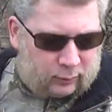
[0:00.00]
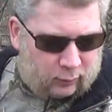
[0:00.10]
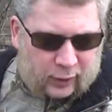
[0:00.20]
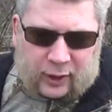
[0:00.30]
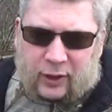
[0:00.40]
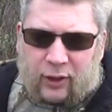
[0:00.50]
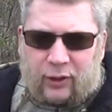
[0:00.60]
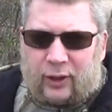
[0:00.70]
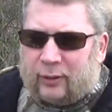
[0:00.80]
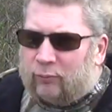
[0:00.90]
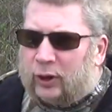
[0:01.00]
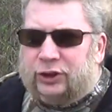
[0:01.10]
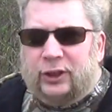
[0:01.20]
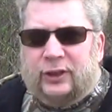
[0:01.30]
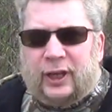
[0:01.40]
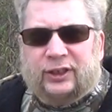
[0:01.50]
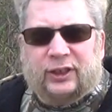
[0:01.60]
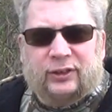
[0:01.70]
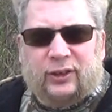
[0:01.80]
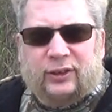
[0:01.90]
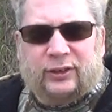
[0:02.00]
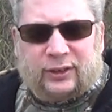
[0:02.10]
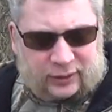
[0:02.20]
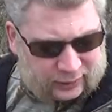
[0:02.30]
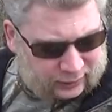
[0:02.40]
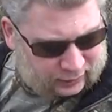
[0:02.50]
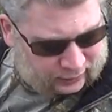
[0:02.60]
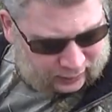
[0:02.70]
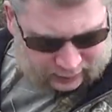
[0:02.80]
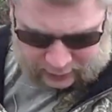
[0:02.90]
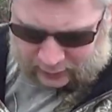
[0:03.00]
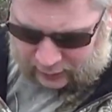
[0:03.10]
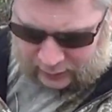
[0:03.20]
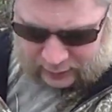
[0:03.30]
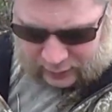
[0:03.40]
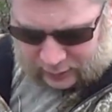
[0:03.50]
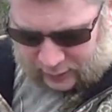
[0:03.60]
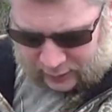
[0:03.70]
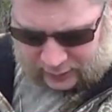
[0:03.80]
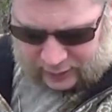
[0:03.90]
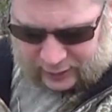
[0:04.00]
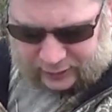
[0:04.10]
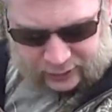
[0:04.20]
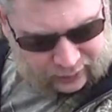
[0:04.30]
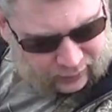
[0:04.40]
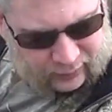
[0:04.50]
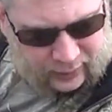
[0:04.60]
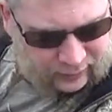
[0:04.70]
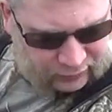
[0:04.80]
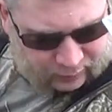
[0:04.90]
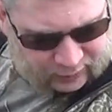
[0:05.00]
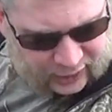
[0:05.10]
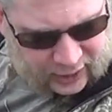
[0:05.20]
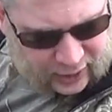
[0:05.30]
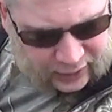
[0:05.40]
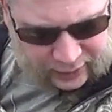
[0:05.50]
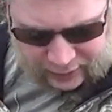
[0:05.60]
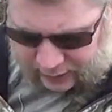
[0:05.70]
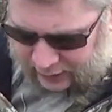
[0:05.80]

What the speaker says: What do they call the Russian nesting dolls? Kind of like that. So I have some tea here. So